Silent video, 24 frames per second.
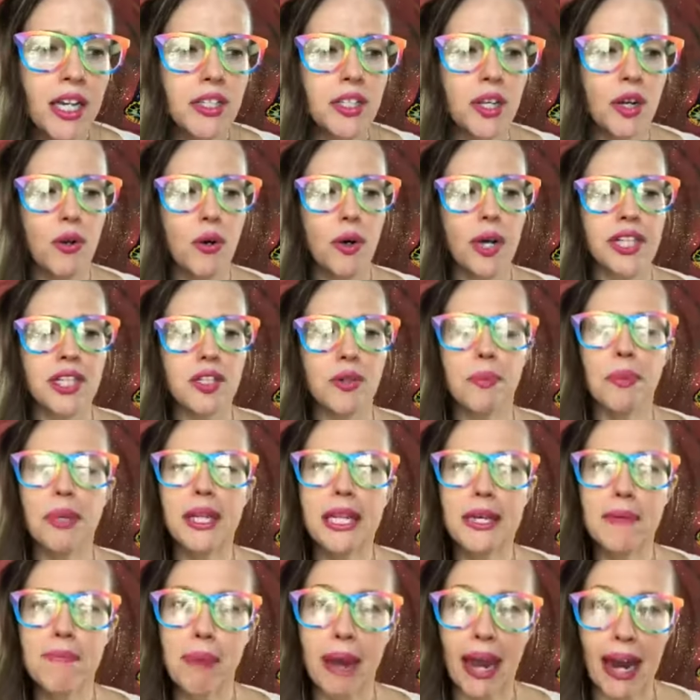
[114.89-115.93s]
So it's
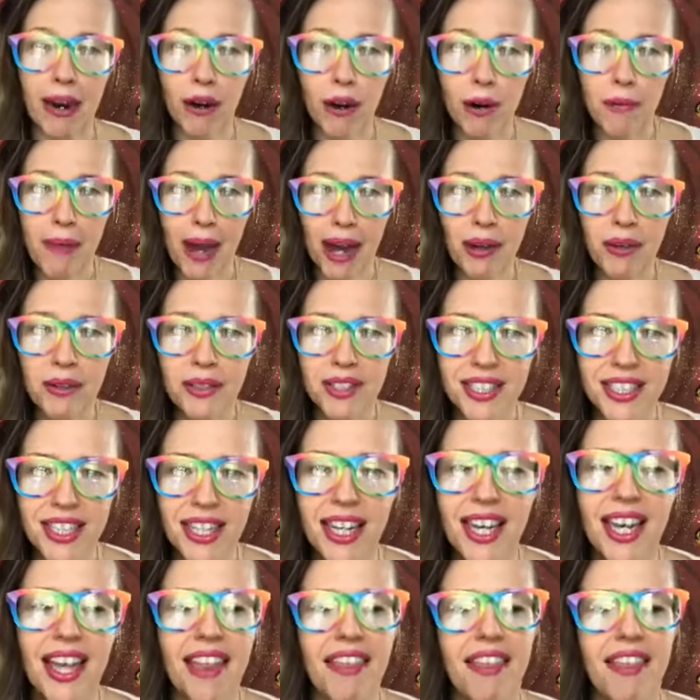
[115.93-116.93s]
really paramount